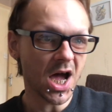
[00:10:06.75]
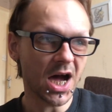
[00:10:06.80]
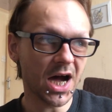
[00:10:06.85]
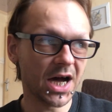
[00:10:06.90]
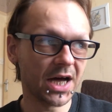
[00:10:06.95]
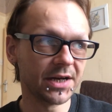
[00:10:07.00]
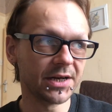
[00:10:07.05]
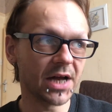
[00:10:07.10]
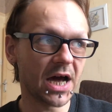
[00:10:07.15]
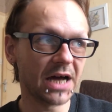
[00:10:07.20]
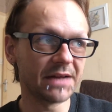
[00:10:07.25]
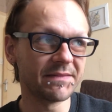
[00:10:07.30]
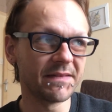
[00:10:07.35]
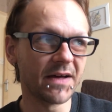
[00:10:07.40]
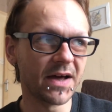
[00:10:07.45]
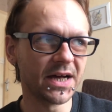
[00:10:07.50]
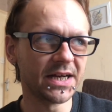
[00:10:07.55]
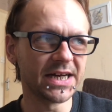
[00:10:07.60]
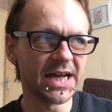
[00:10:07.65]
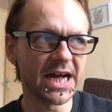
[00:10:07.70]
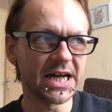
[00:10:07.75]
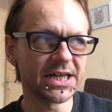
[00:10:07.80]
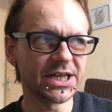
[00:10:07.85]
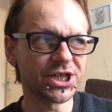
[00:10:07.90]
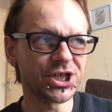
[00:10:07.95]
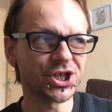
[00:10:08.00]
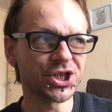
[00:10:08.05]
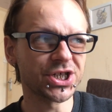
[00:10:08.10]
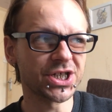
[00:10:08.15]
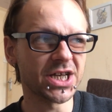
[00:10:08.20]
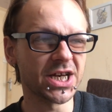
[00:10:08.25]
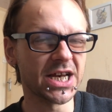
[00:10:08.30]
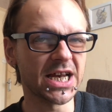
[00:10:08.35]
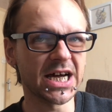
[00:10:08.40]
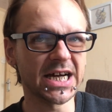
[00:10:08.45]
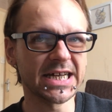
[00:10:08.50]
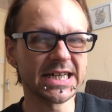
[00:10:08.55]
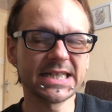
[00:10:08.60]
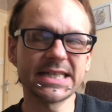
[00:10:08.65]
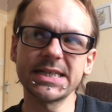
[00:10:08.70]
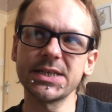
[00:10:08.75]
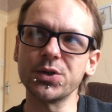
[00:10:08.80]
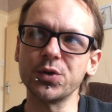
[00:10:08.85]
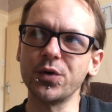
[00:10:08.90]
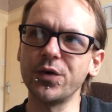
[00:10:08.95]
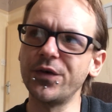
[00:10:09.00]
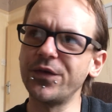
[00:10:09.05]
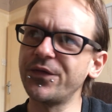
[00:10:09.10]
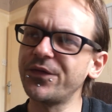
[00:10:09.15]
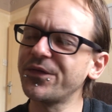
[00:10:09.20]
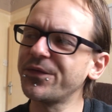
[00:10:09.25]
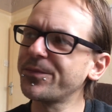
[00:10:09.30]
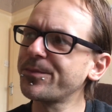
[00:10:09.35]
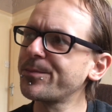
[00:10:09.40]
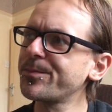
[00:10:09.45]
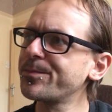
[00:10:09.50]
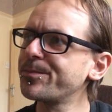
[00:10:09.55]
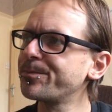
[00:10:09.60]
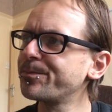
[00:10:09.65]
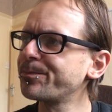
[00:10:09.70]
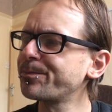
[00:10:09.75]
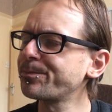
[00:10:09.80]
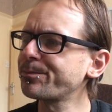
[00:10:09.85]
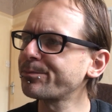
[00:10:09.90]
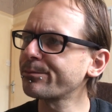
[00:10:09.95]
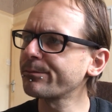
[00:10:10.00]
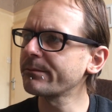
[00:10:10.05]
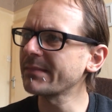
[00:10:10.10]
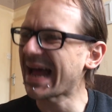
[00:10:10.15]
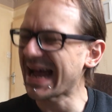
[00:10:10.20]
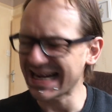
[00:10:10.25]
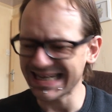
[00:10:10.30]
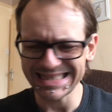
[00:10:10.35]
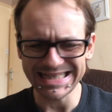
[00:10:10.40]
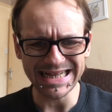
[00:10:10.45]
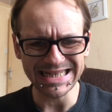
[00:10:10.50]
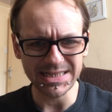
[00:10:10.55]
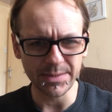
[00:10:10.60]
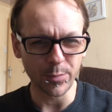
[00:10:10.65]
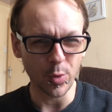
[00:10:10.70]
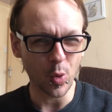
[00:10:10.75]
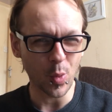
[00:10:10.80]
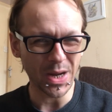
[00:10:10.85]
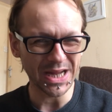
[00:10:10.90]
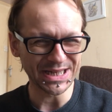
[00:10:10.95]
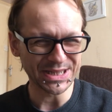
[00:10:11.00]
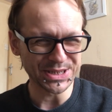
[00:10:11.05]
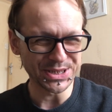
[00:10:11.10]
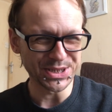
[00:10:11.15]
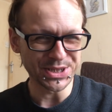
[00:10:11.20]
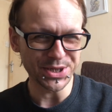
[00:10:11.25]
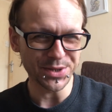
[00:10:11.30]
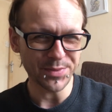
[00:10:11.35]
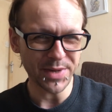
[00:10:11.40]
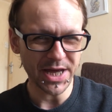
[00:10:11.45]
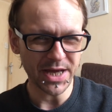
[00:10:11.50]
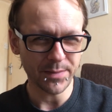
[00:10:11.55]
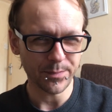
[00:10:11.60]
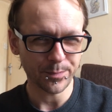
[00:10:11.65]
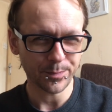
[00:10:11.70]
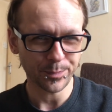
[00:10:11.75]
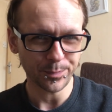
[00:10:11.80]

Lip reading: and it's just a nice sort of accessible way to do it.